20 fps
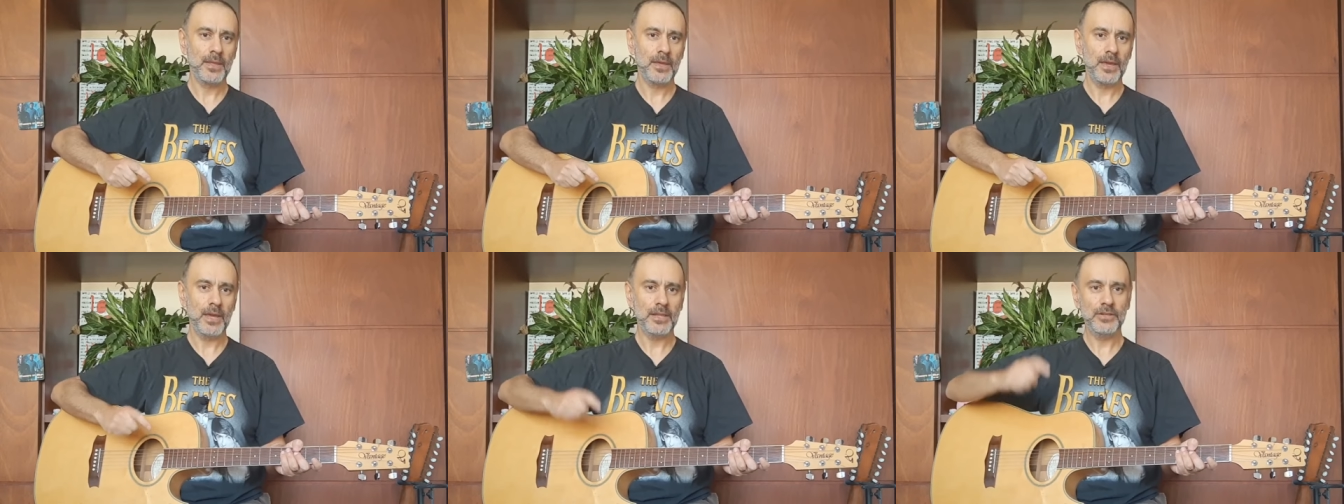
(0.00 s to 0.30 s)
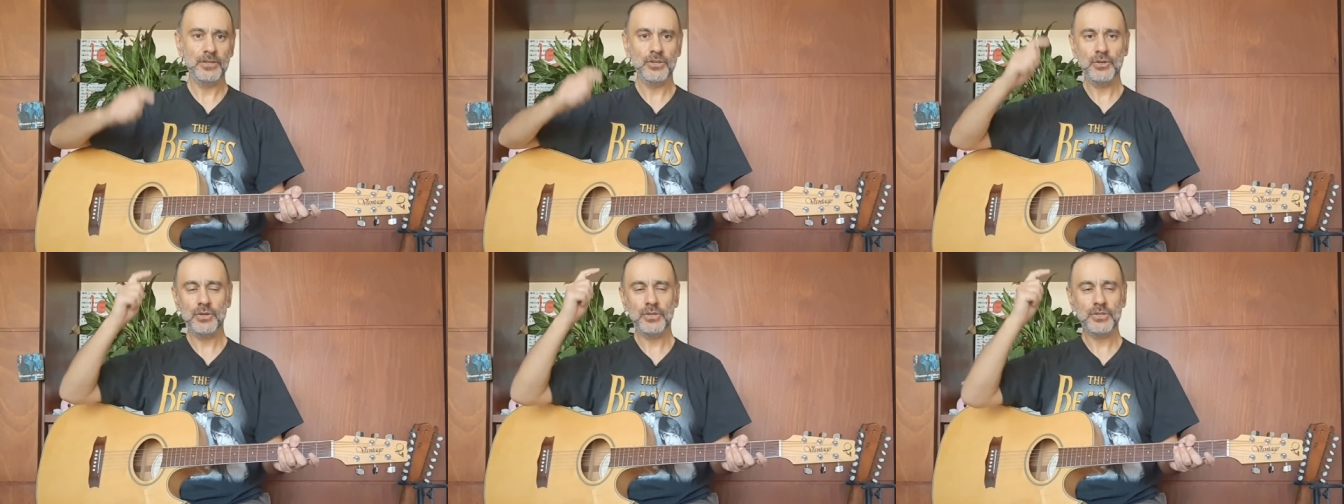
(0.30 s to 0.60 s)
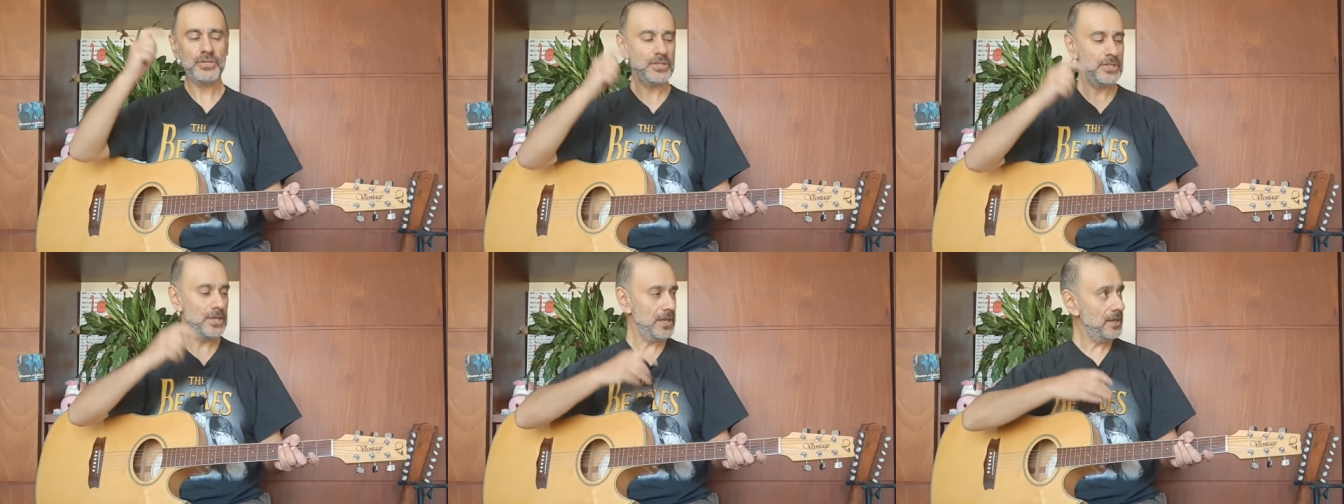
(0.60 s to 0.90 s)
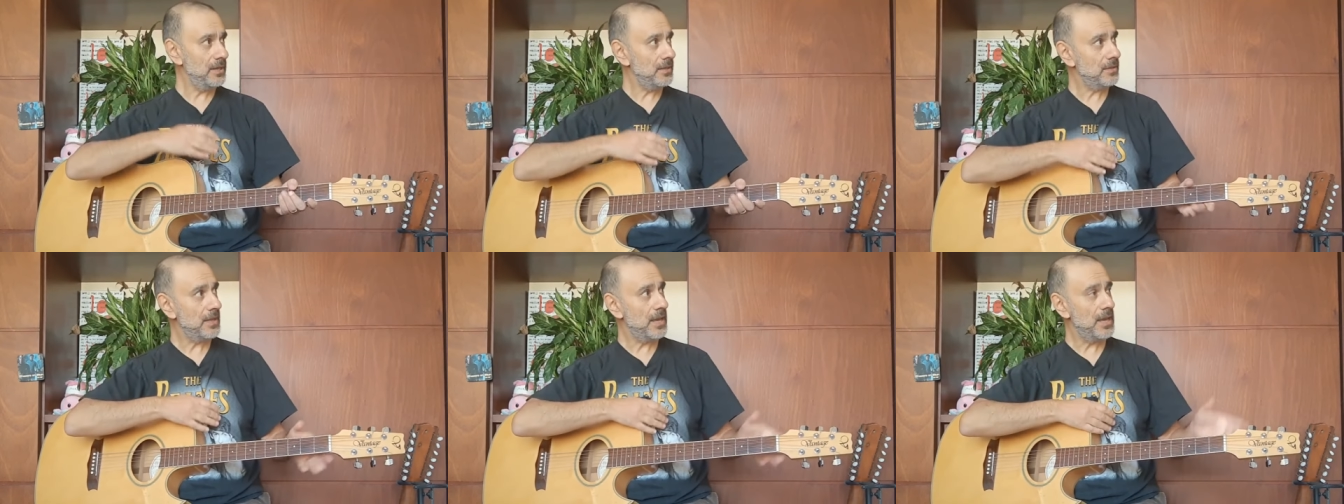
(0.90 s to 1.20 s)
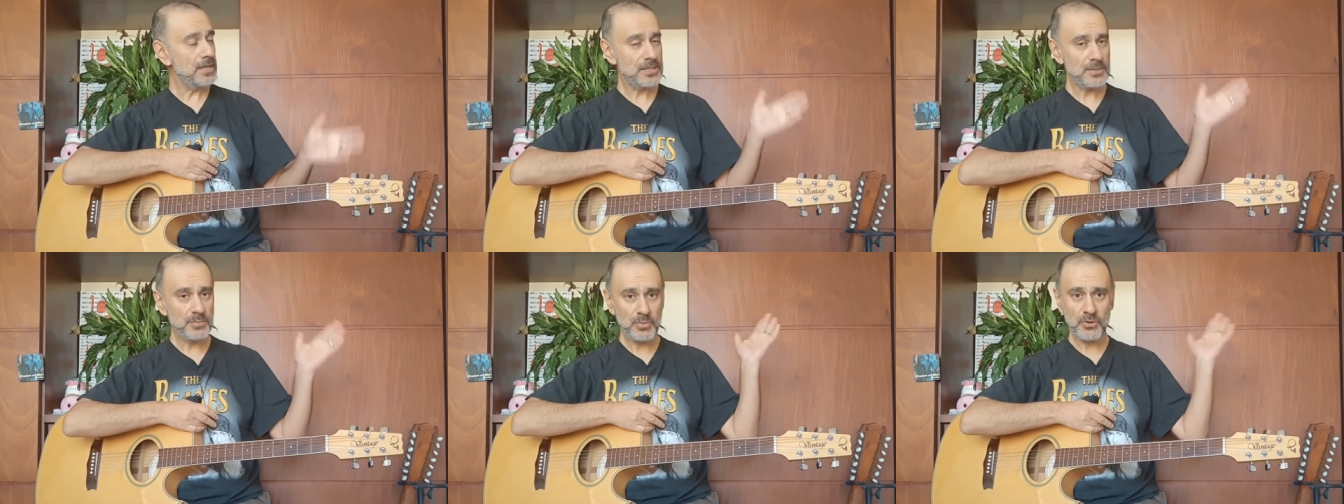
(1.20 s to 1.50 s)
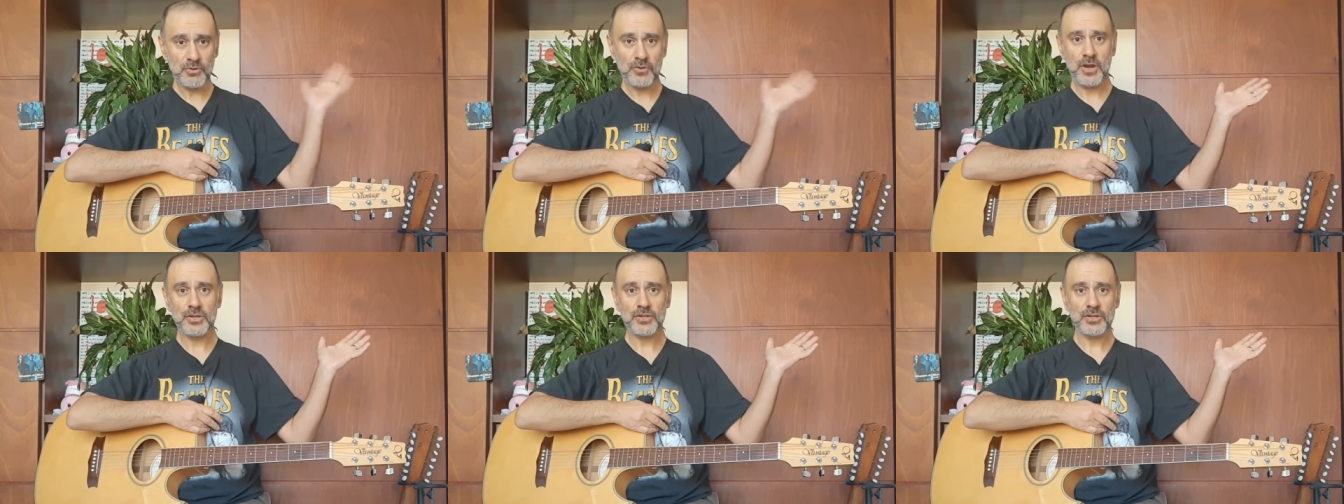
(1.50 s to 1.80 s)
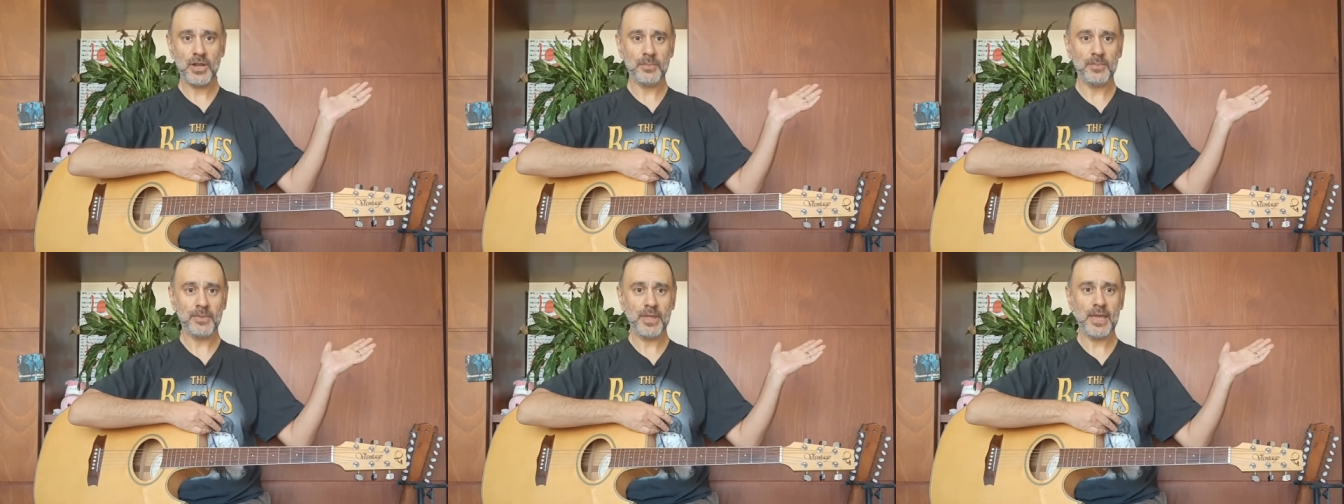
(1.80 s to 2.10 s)
And you can see there's the
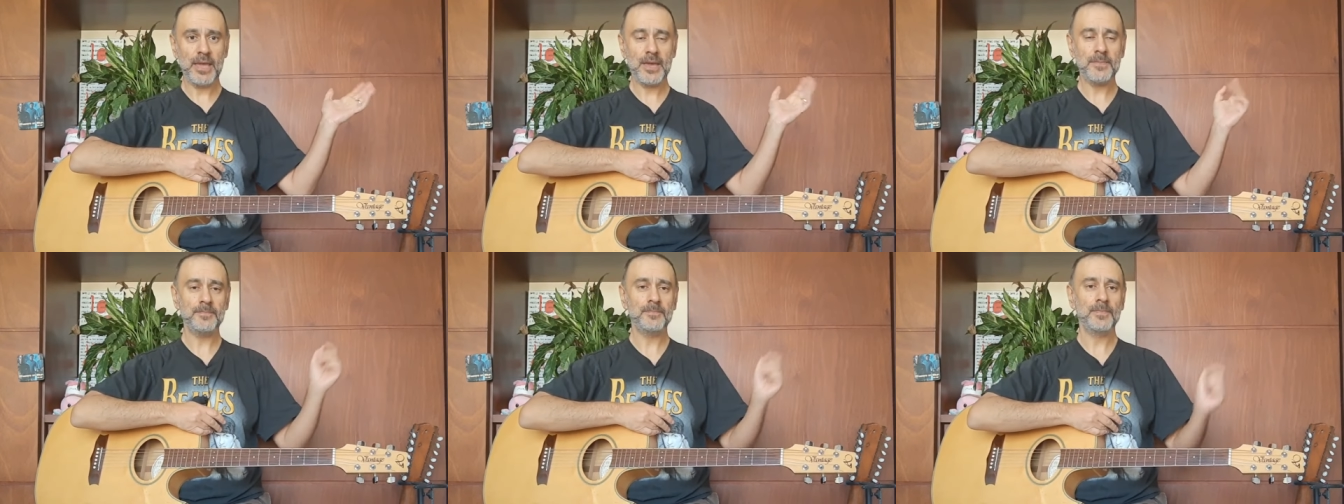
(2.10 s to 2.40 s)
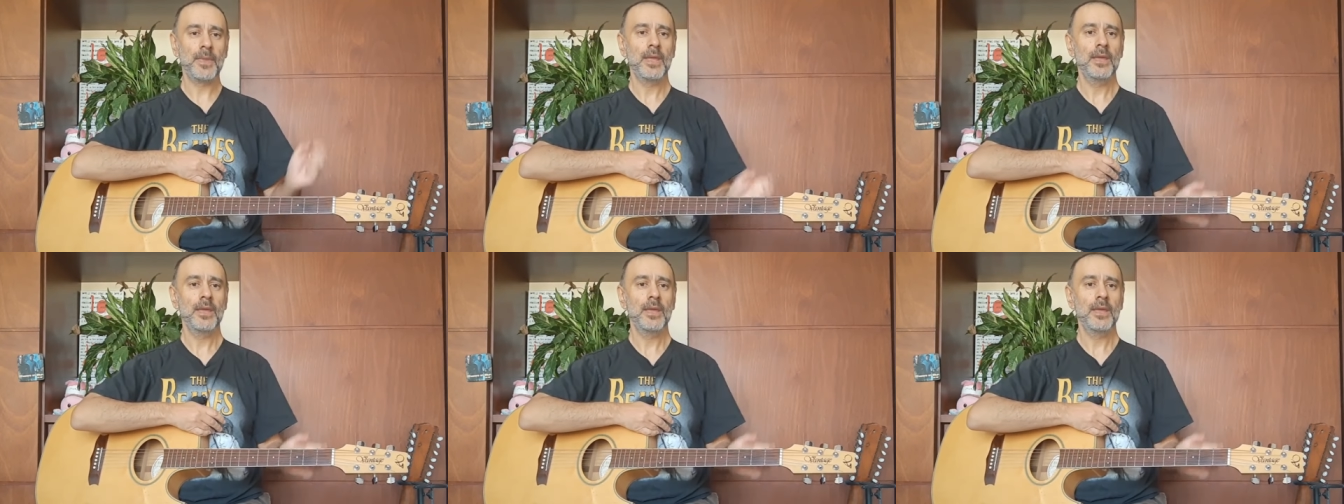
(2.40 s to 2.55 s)
progression up there.